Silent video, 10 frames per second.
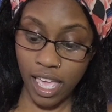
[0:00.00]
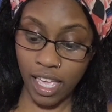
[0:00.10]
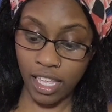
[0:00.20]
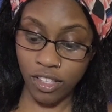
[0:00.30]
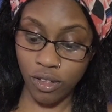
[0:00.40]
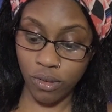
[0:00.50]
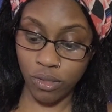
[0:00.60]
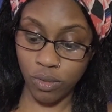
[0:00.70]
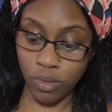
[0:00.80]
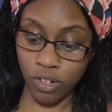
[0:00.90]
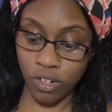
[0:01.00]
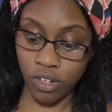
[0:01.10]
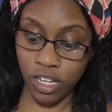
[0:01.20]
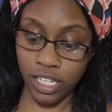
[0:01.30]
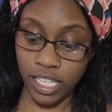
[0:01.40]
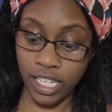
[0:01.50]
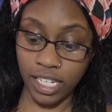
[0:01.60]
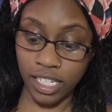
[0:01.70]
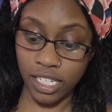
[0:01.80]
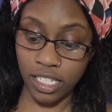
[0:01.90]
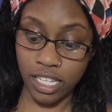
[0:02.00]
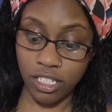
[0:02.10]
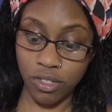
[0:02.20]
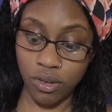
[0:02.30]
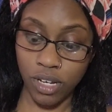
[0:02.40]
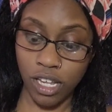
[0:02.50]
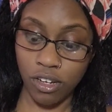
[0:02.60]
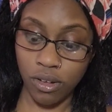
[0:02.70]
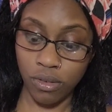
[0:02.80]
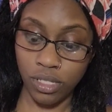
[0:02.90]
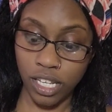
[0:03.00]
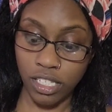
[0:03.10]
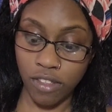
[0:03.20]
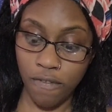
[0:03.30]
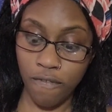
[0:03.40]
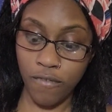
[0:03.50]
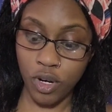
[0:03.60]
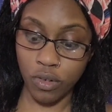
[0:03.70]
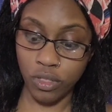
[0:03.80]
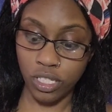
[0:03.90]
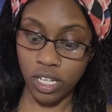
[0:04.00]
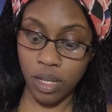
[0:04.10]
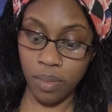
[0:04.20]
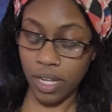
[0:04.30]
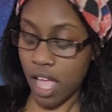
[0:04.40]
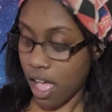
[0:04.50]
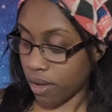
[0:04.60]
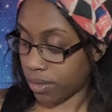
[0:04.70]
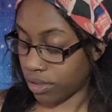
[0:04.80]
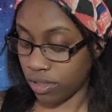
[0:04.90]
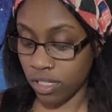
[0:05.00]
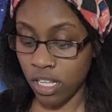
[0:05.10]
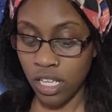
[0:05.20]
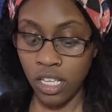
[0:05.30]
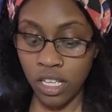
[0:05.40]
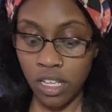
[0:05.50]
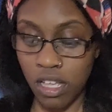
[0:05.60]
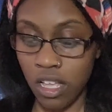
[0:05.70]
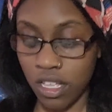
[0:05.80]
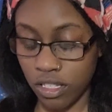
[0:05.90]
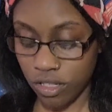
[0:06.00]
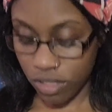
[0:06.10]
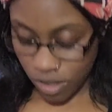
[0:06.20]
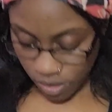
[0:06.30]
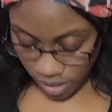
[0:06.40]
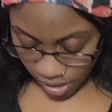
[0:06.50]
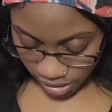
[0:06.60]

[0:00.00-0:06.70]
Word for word: And those were a killing because I sold out of those like the first couple of hours. So